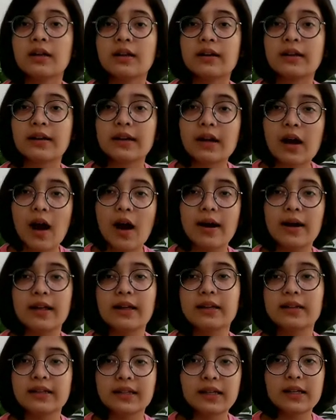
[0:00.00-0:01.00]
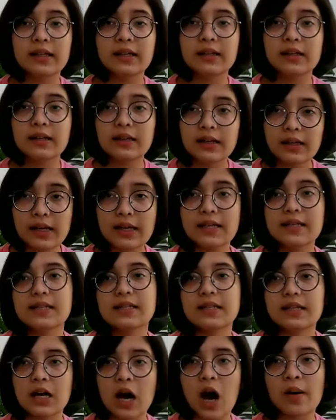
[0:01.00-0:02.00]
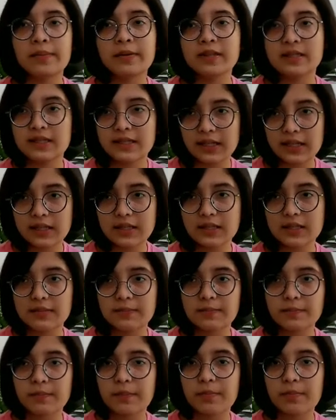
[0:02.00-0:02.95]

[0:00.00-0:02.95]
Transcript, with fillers: regarding the increasing carbon sinks.